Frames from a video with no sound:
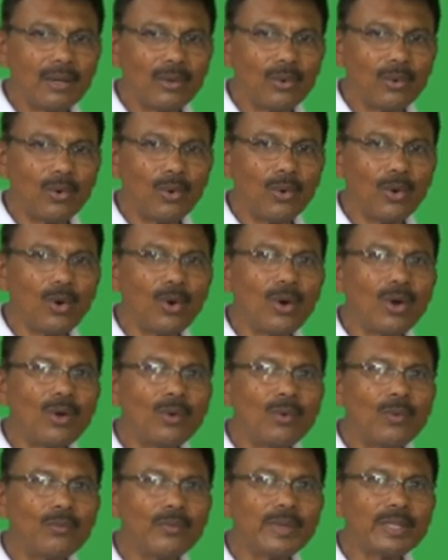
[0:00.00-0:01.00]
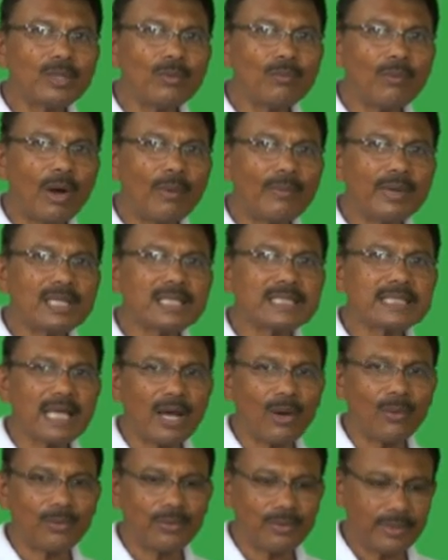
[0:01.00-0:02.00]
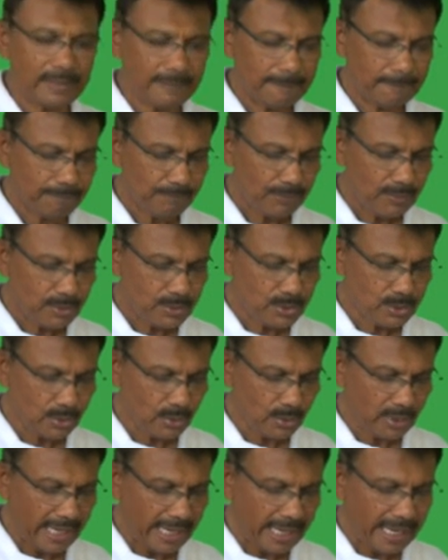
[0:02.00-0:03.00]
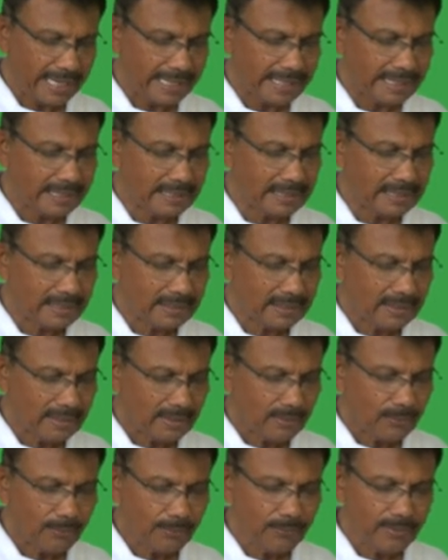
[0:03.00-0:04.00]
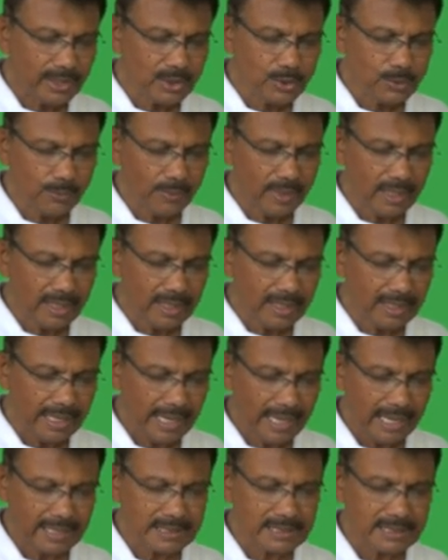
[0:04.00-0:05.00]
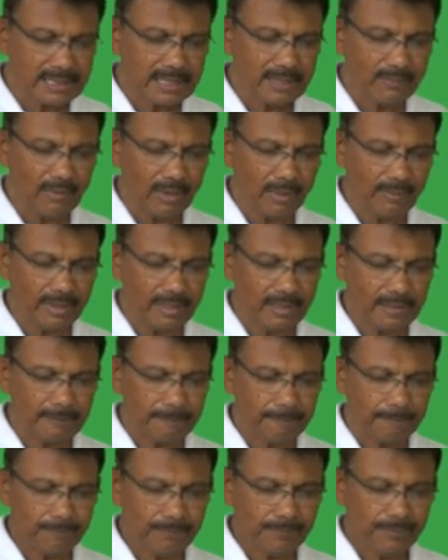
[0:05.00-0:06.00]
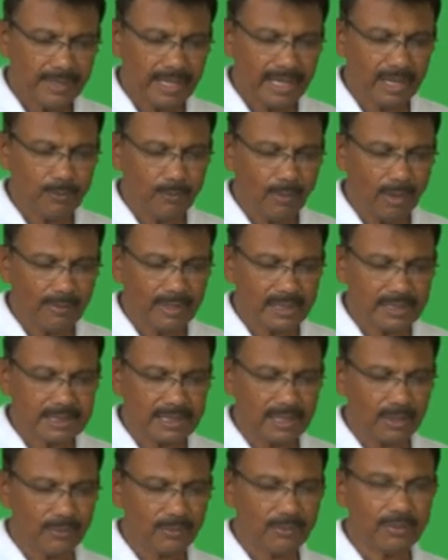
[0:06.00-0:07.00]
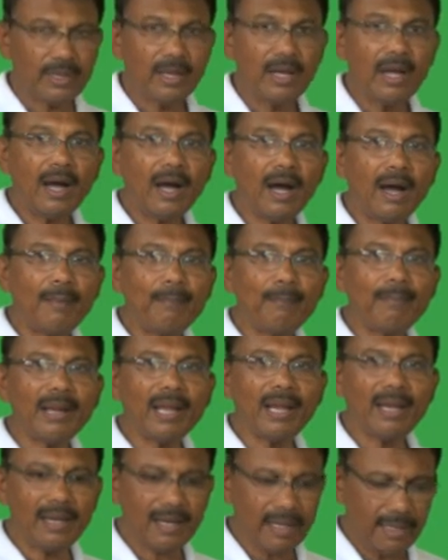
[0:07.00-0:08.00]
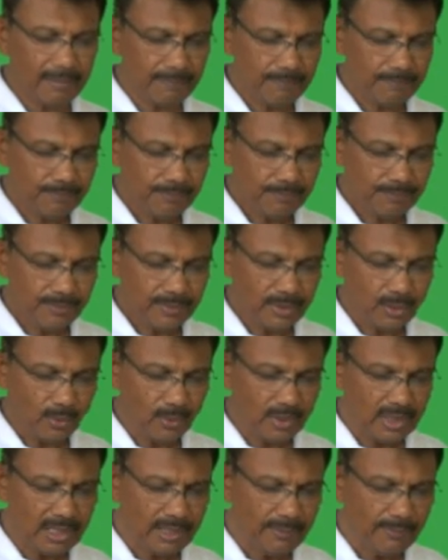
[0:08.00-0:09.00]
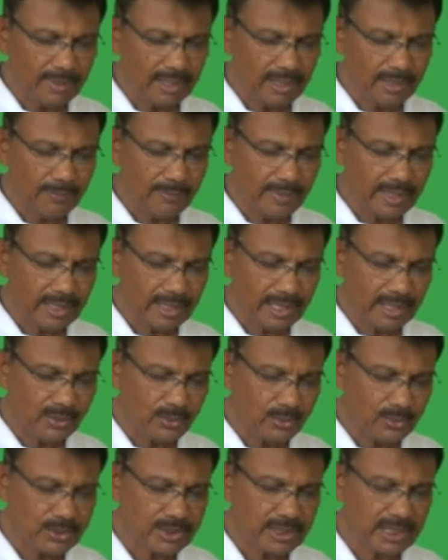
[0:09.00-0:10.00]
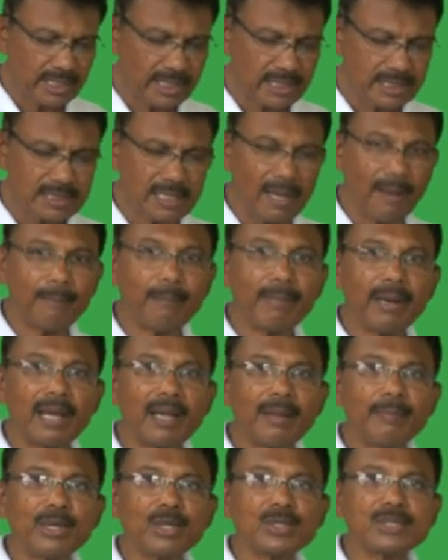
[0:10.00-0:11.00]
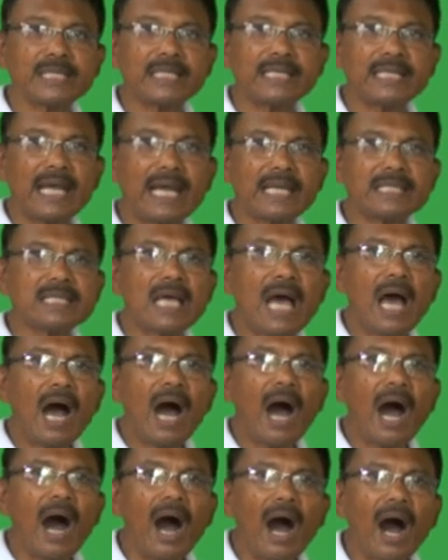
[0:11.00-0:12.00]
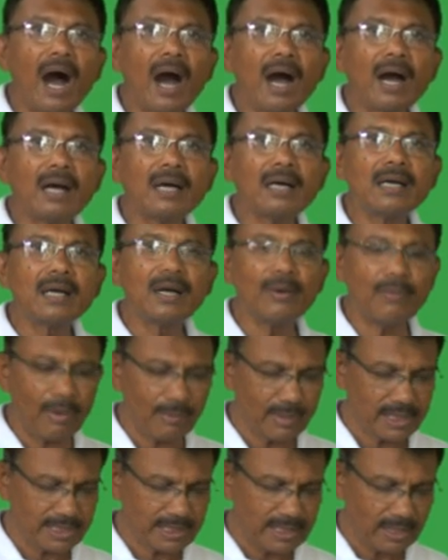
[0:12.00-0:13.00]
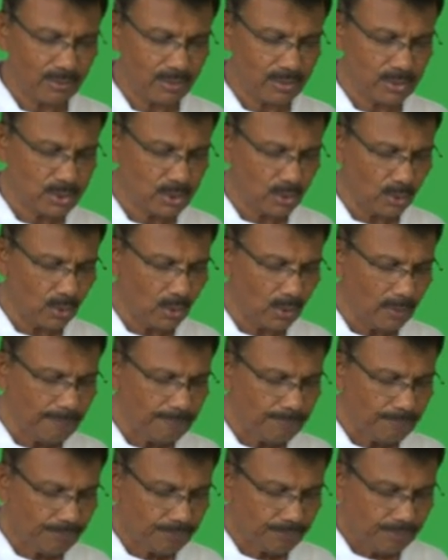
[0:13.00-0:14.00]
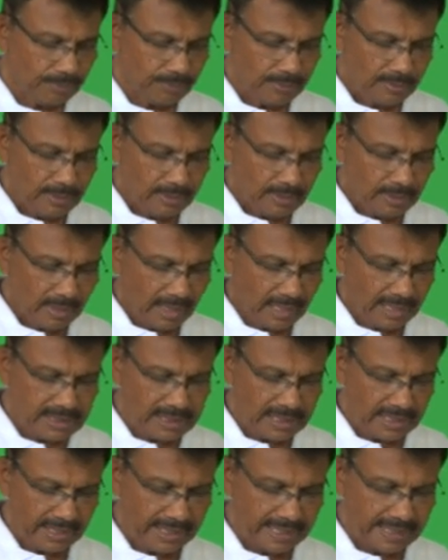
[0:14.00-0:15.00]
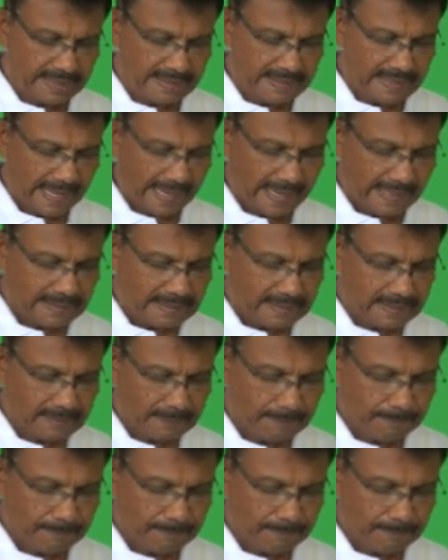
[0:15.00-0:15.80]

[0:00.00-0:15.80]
or with the vowel sound. So, an, which word has a vowel and vowel sound? Umbrella. The only word we can use here is umbrella because it has a vowel sound. So, I shall read that